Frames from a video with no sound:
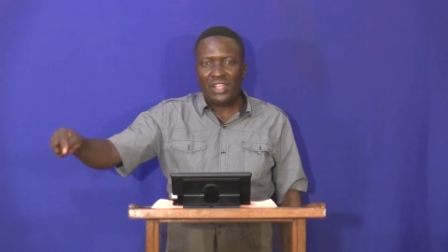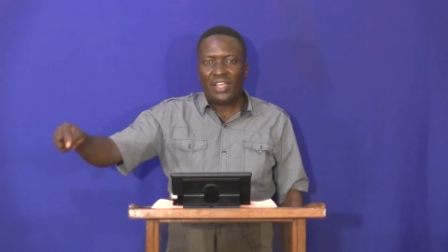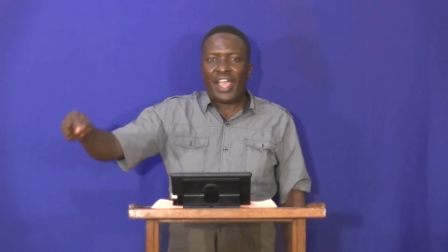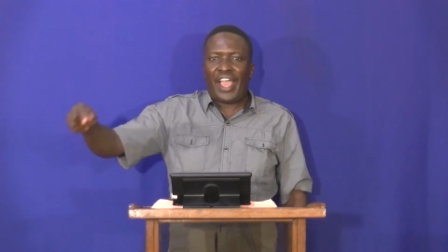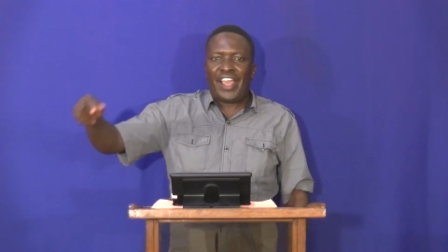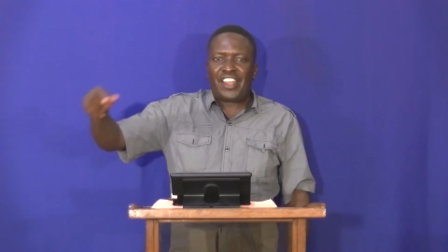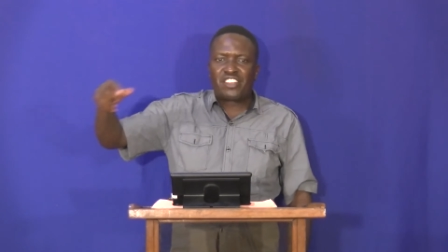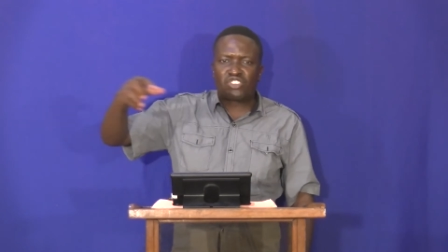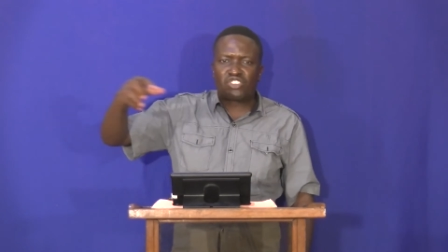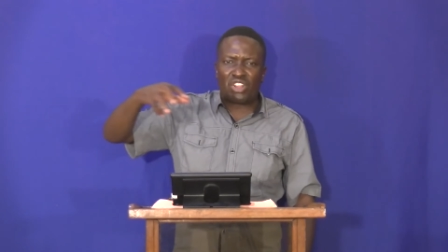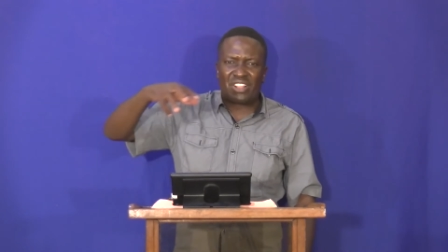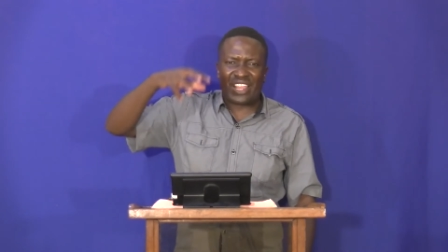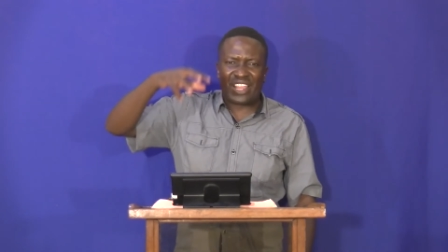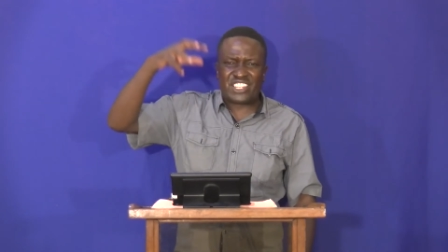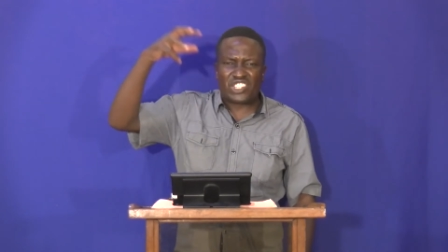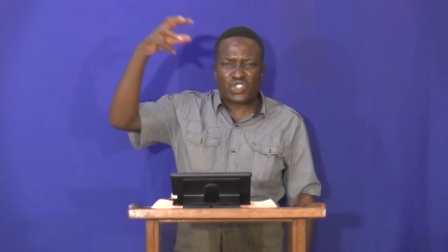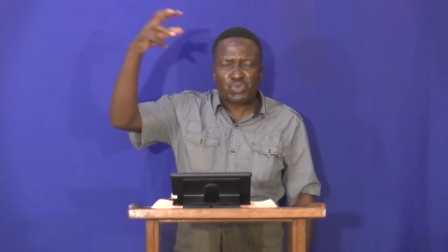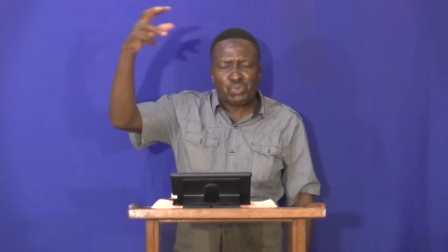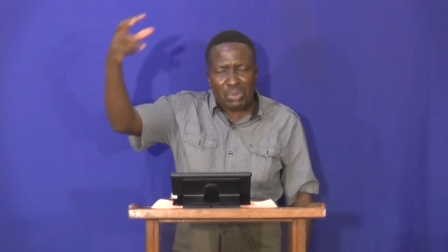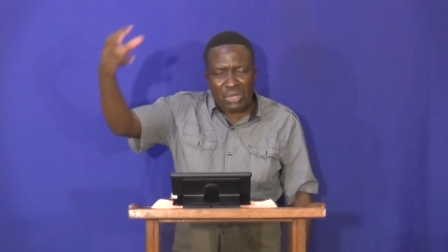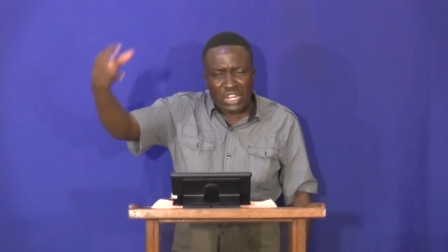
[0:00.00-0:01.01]
And so the
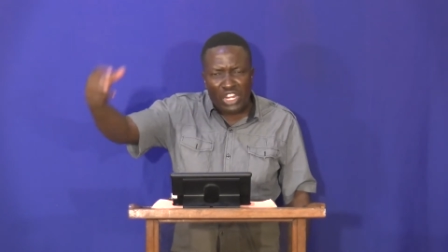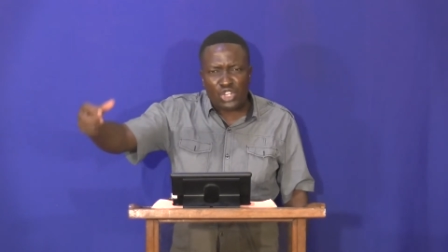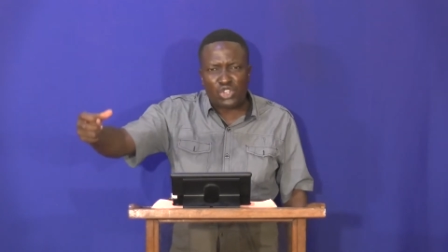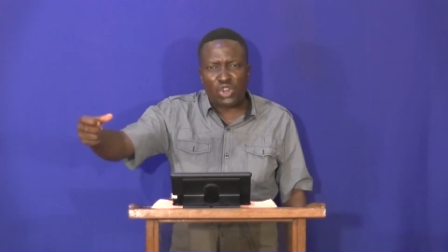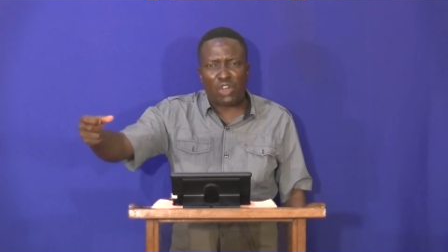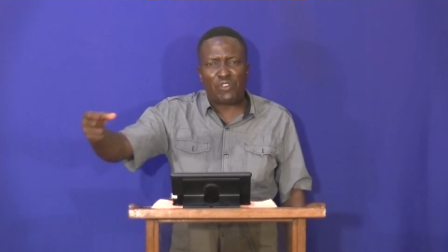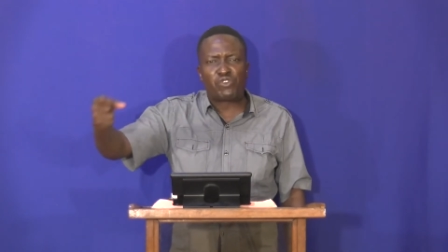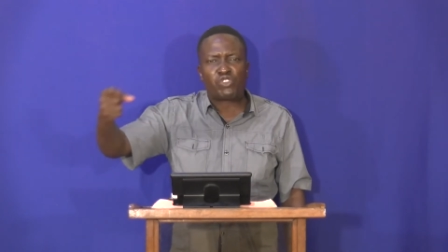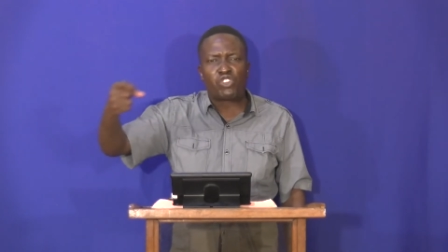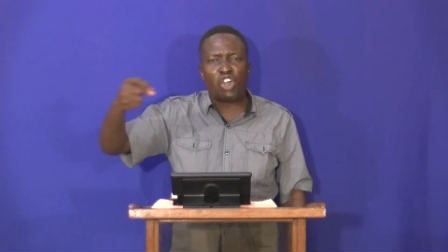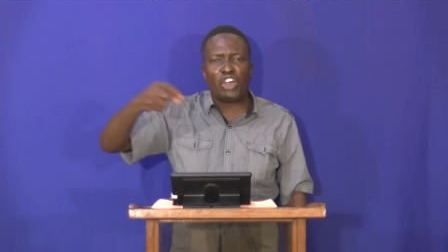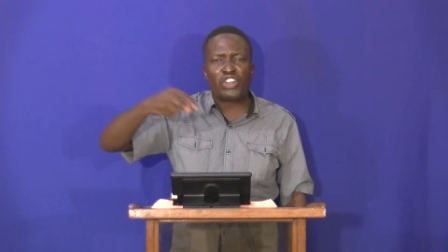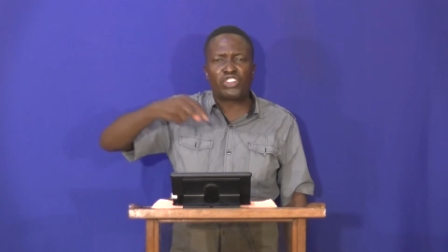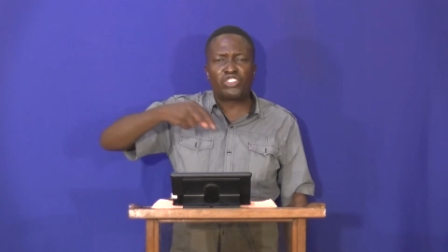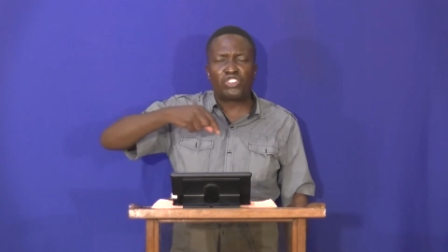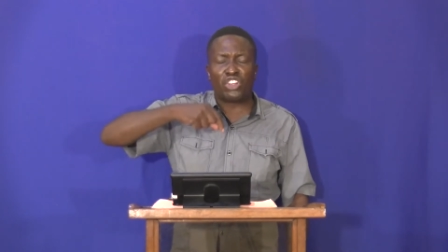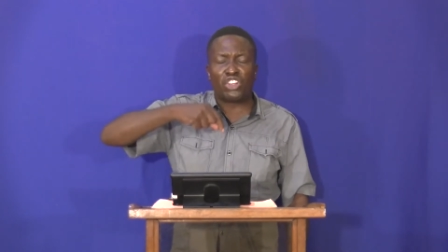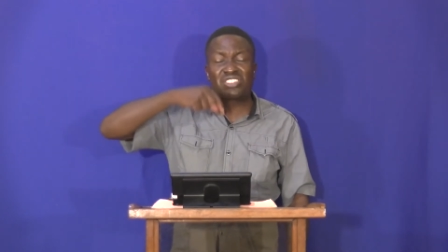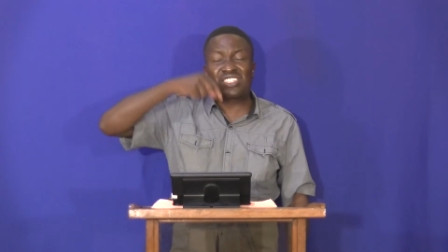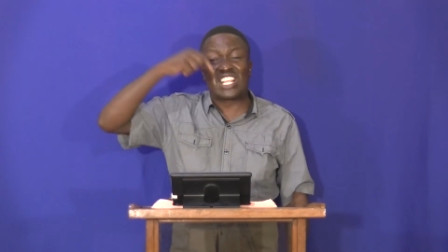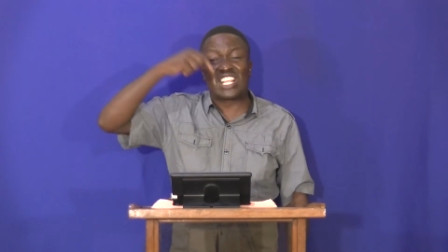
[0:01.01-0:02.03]
Spirit of God
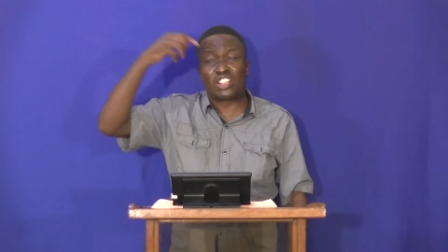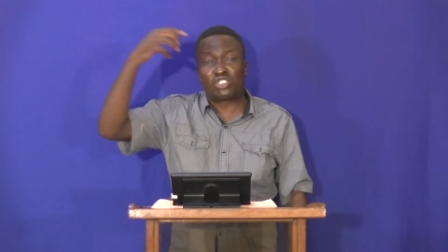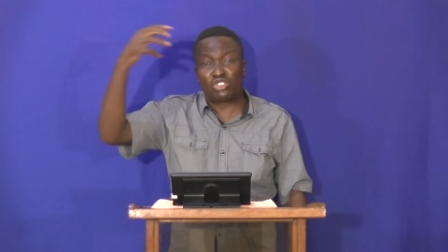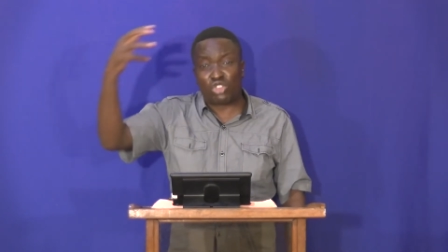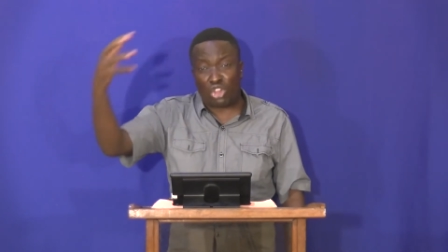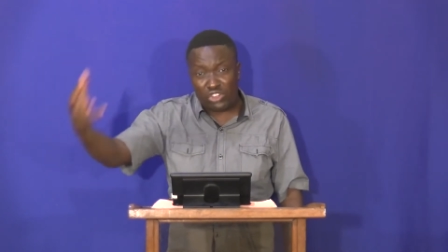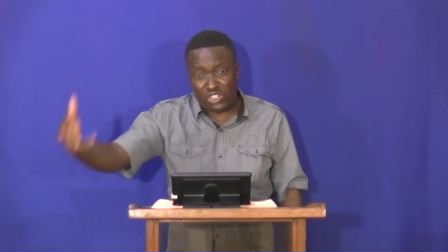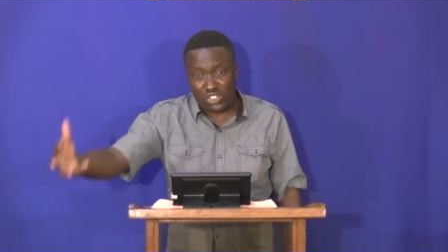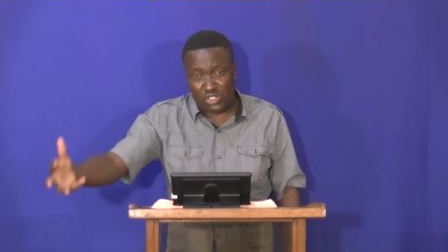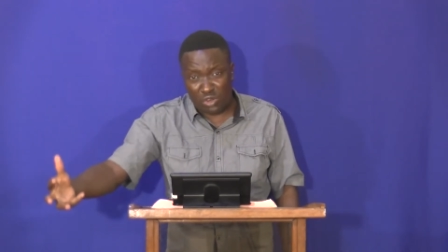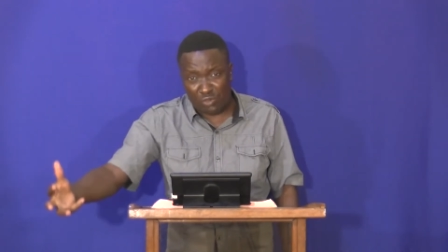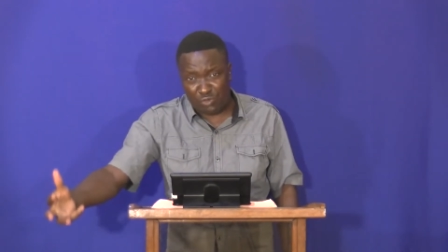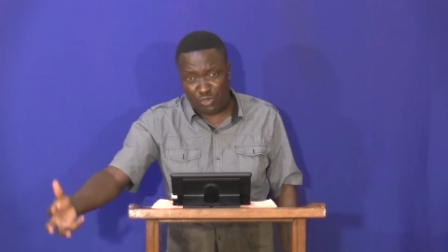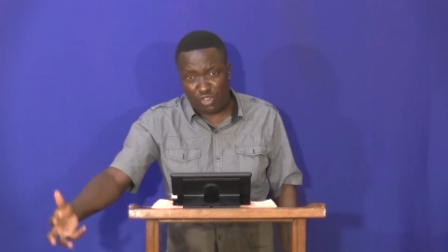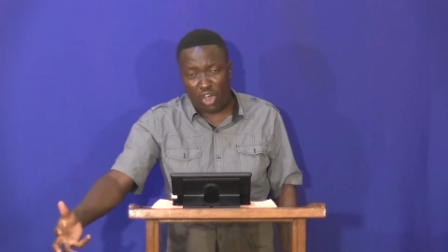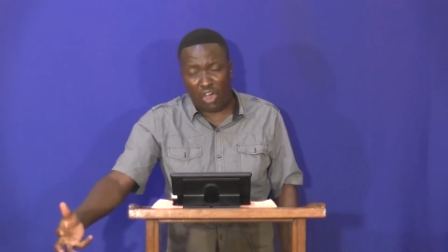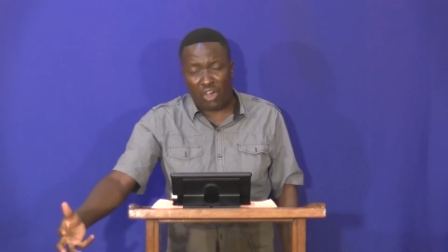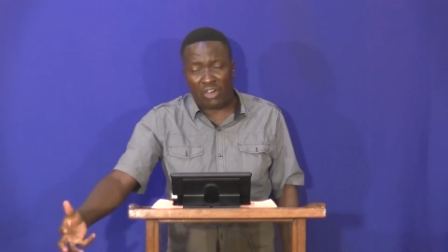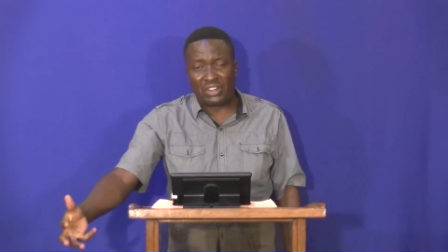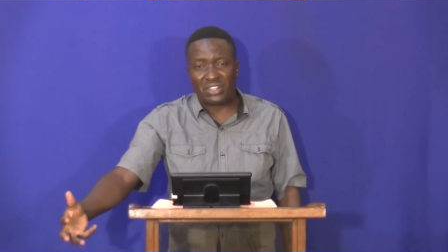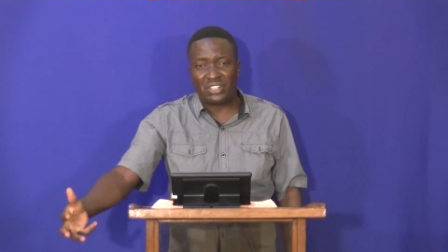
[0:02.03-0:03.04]
knows the thoughts of
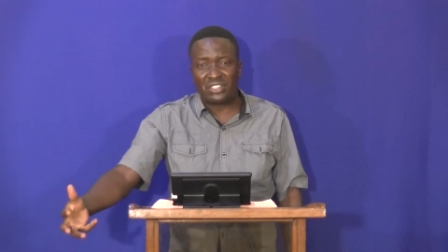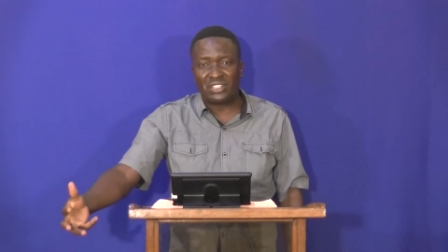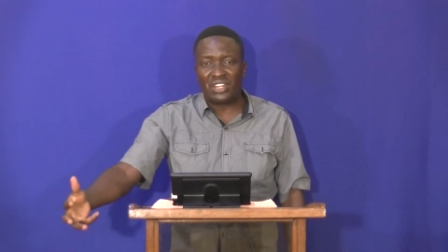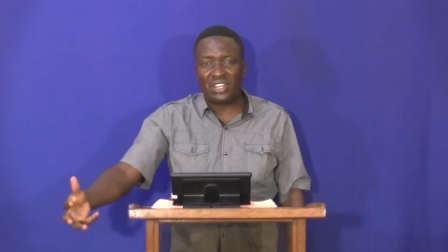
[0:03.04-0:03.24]
God.